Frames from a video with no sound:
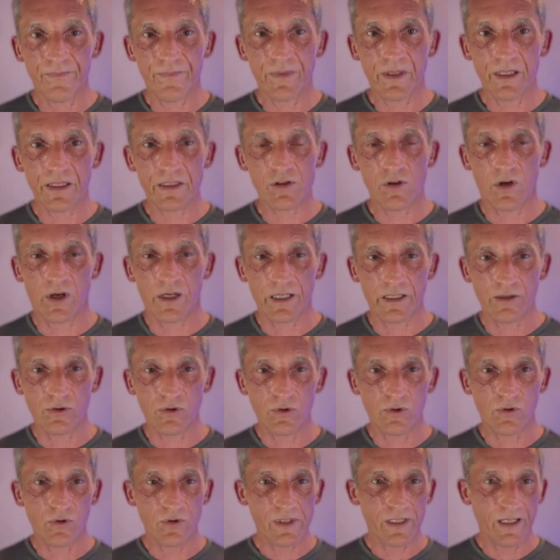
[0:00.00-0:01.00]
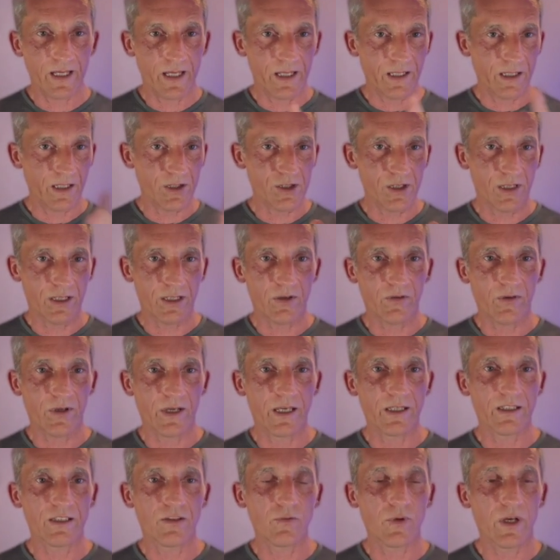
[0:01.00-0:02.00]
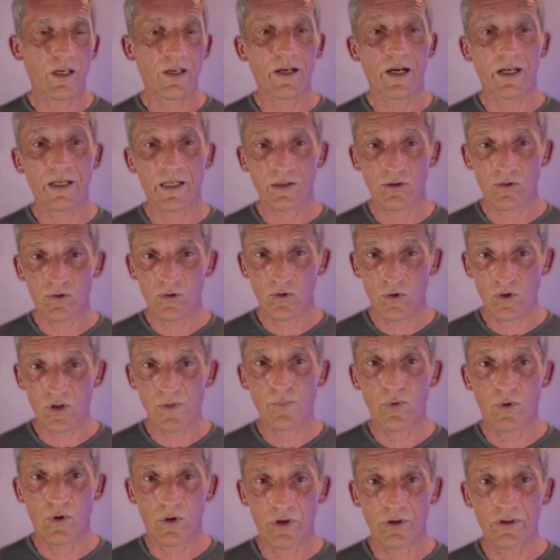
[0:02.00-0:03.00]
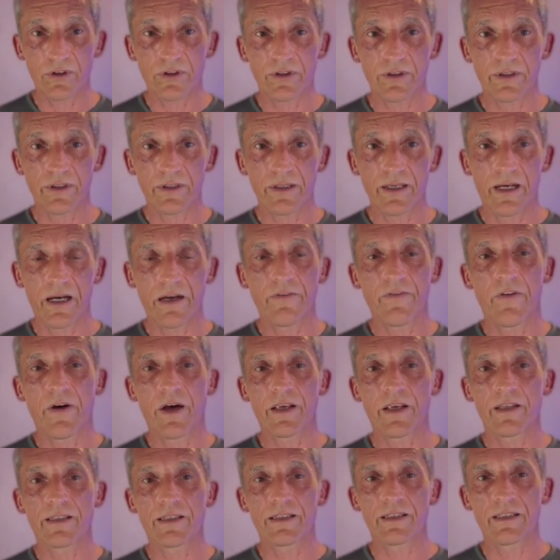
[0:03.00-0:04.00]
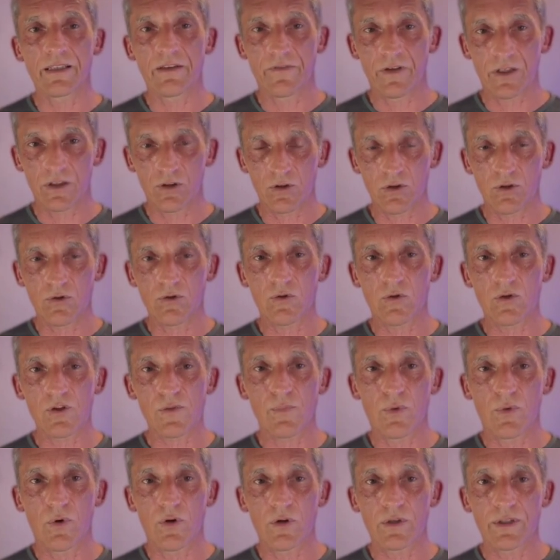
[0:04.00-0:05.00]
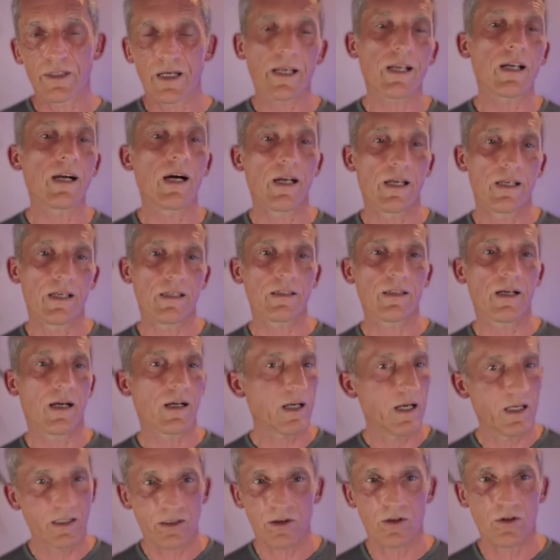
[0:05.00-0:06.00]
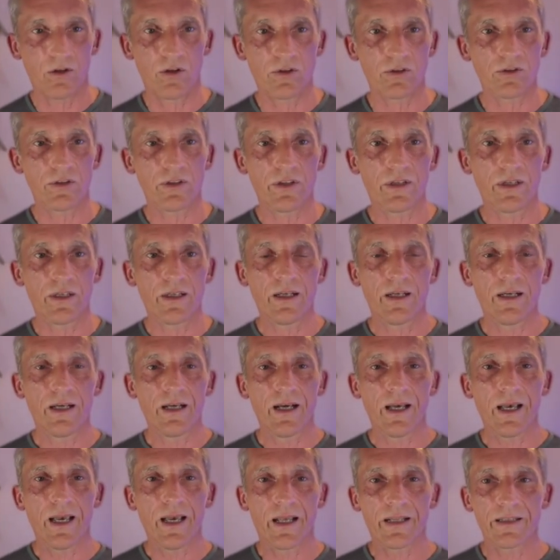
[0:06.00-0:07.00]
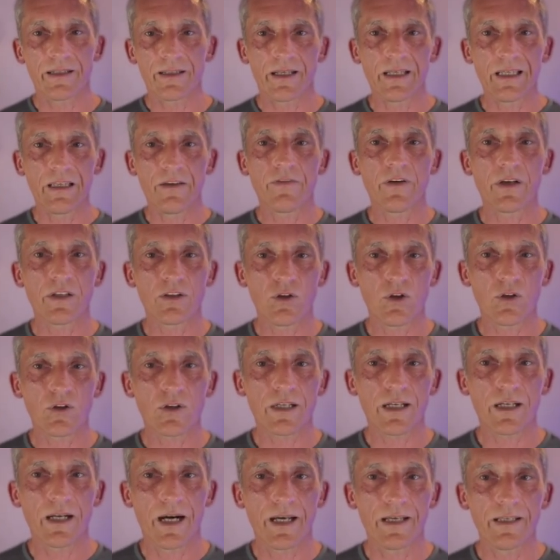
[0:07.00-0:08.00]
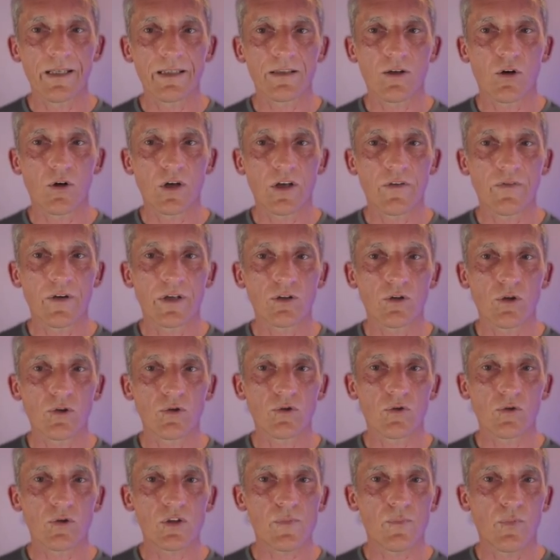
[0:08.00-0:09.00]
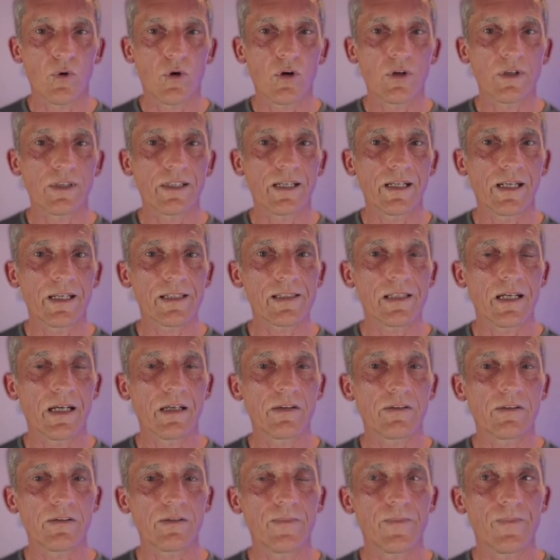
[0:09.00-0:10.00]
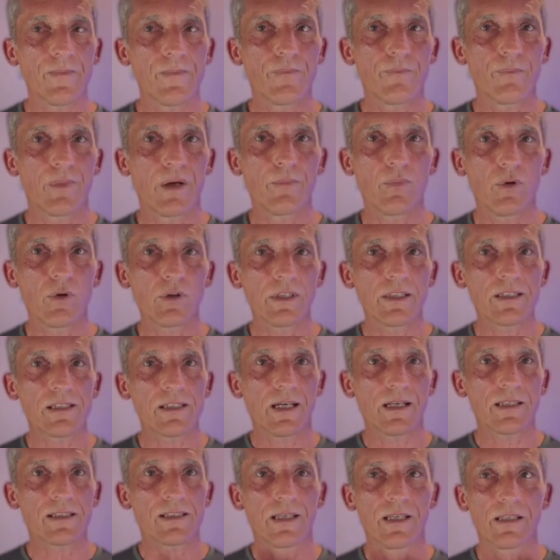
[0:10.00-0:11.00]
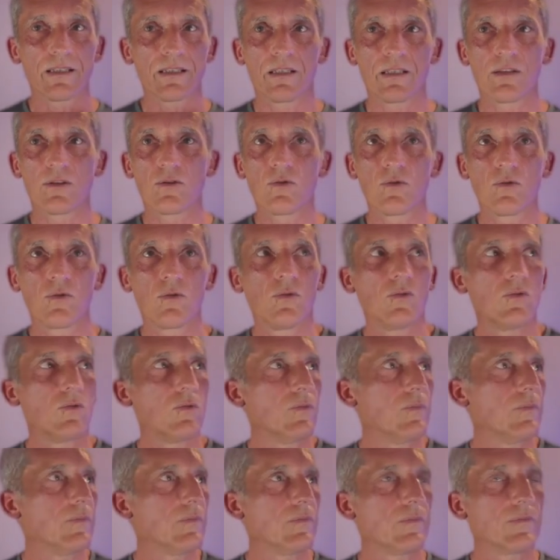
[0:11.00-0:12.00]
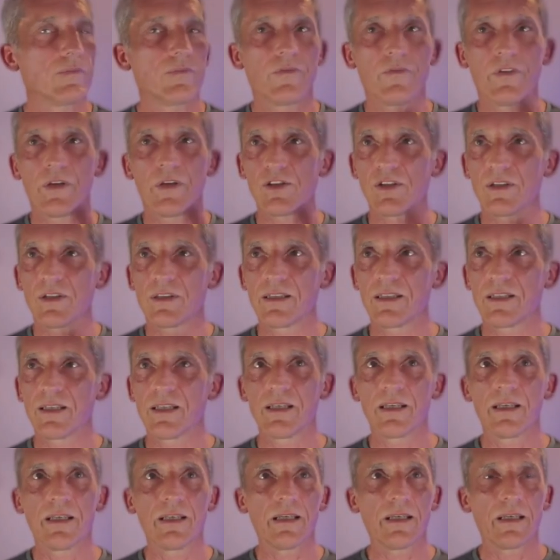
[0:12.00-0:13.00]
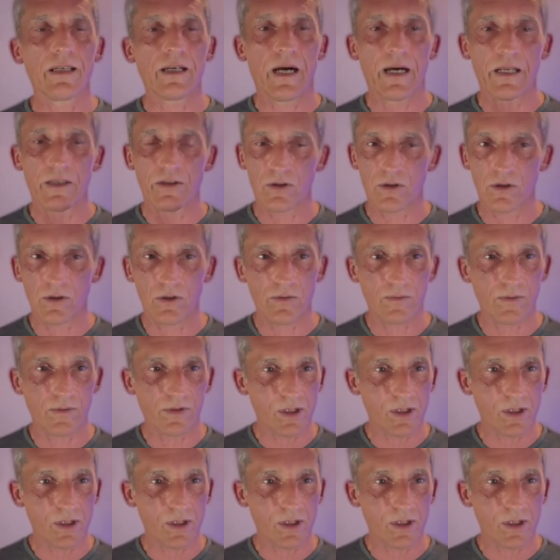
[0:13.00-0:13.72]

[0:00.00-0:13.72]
So I need to use the energy in a creative way. I need to do sport. I find that if I don't do sport, I kite a lot. And if I don't kite or if I don't do sport, then my body starts getting too fidgety. I don't know,